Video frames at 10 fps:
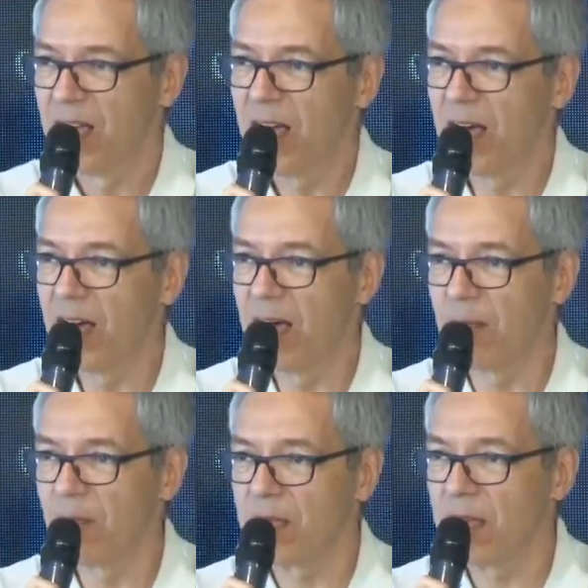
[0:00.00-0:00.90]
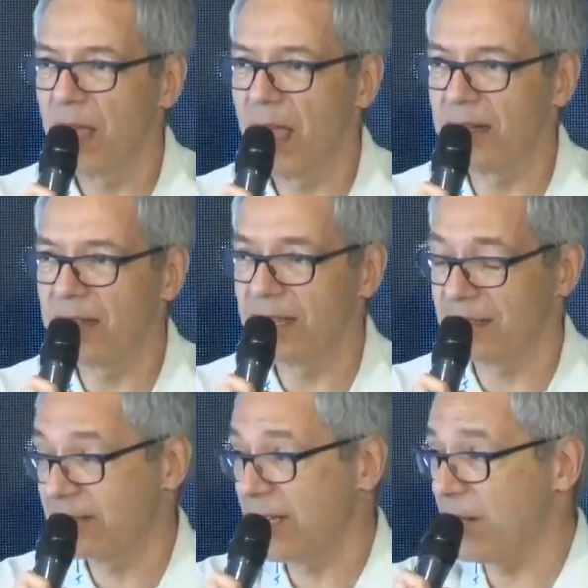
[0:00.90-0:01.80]

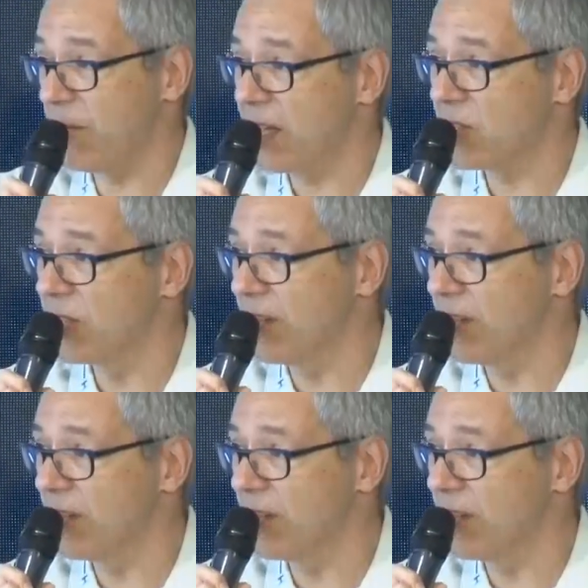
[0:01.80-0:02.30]
And getting back to